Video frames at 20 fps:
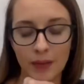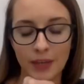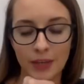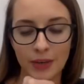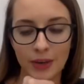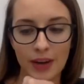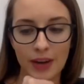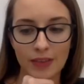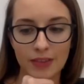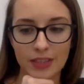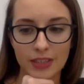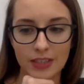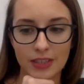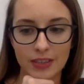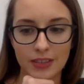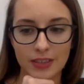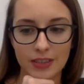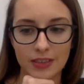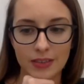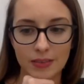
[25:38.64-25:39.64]
you have
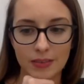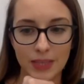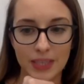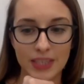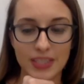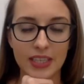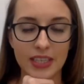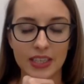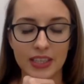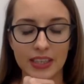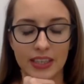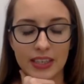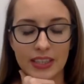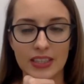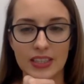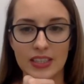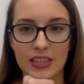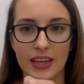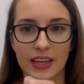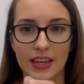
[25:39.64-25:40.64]
to, basically,
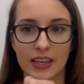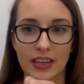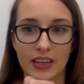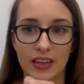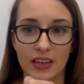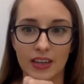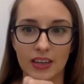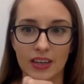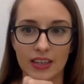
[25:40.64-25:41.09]
it's like a